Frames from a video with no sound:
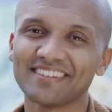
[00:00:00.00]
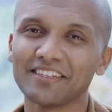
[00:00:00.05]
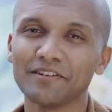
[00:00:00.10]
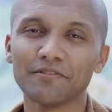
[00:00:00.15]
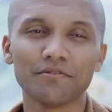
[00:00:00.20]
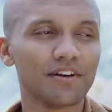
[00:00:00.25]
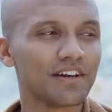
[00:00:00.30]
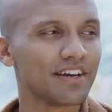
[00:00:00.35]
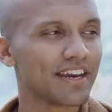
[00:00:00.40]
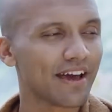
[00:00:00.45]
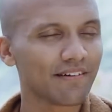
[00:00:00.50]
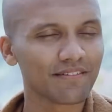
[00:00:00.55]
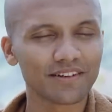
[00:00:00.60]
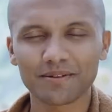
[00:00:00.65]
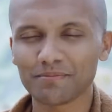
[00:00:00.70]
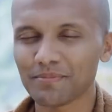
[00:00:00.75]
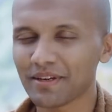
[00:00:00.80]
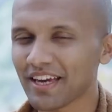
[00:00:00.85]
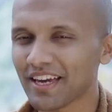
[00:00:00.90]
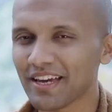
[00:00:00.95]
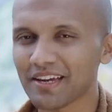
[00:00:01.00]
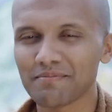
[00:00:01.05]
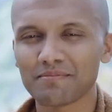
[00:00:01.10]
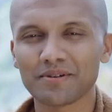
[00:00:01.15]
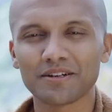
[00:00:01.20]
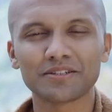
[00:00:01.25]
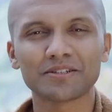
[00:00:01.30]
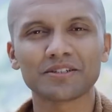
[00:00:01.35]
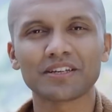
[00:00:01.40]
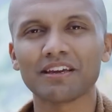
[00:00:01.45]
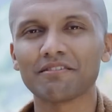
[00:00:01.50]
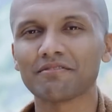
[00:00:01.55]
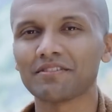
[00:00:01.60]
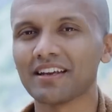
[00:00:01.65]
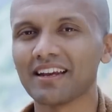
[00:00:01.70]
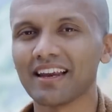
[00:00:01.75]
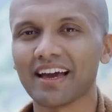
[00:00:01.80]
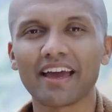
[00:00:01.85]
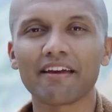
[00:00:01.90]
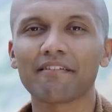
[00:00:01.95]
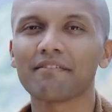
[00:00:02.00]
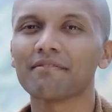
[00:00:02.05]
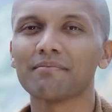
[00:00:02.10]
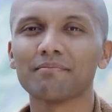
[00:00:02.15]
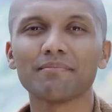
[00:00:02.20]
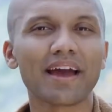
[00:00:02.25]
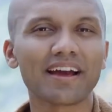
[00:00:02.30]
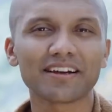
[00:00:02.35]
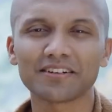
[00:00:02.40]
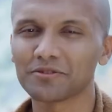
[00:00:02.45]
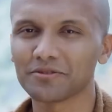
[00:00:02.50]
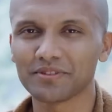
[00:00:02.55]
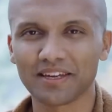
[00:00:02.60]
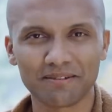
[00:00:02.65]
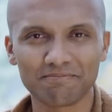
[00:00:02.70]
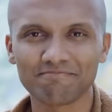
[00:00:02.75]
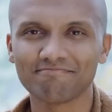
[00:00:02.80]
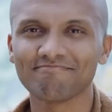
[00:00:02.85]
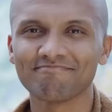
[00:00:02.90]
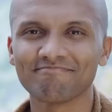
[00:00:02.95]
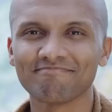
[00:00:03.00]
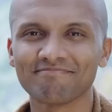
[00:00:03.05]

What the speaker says: You will never be able to give the life back to them.